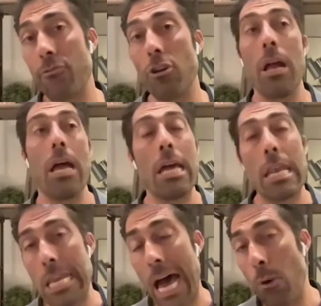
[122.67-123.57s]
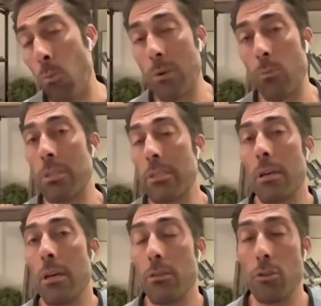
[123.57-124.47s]
after, not what
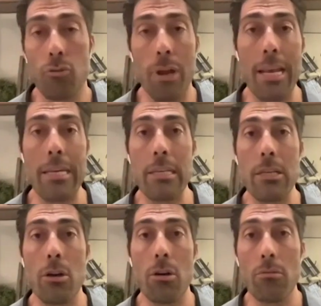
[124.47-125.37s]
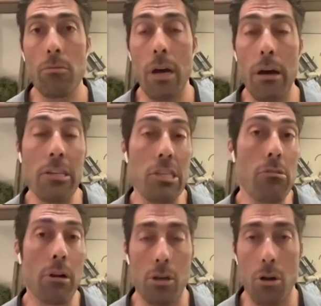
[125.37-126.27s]
was the trend, you know, a
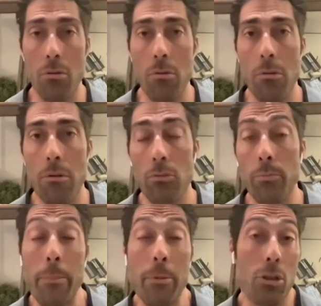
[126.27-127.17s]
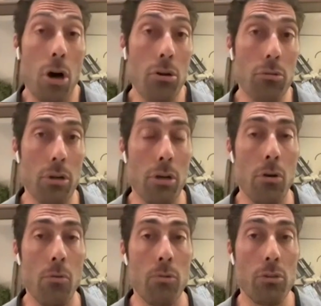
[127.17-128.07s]
year ago or maybe longer
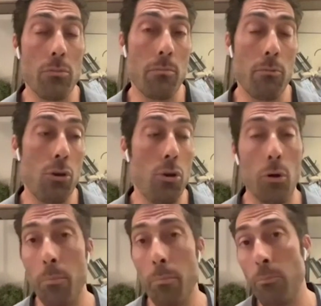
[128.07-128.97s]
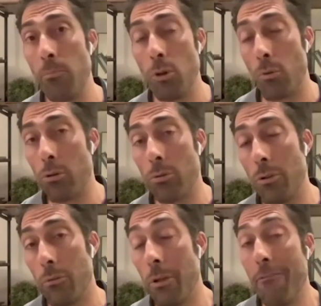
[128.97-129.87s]
ago, which could have, you know,
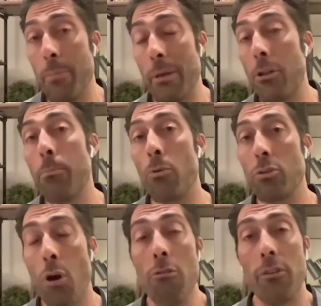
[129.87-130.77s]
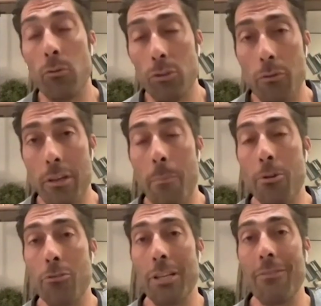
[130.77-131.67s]
even been post-COVID. So the
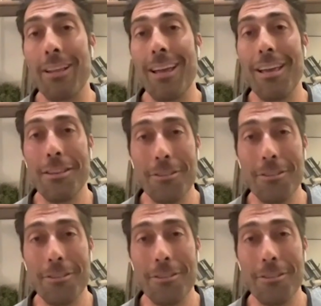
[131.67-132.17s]
numbers are even